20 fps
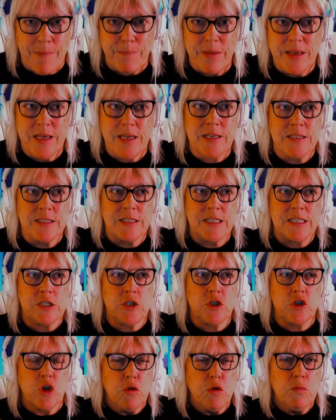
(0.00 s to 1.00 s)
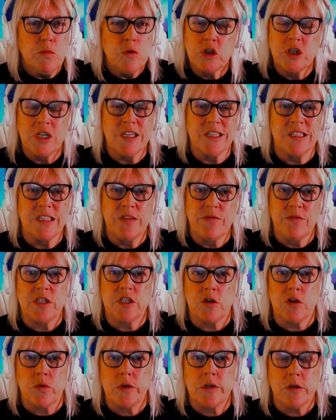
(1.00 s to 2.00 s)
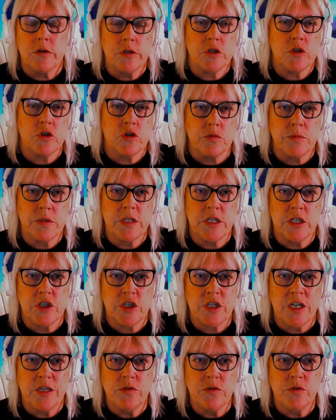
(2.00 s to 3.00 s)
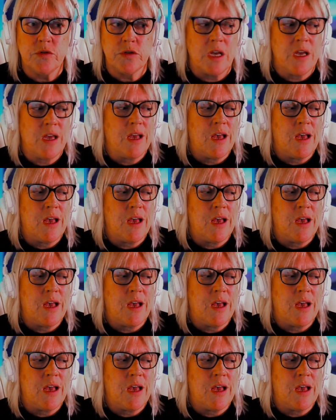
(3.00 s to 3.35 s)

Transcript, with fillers: because there's so much activity going on in some of these channels.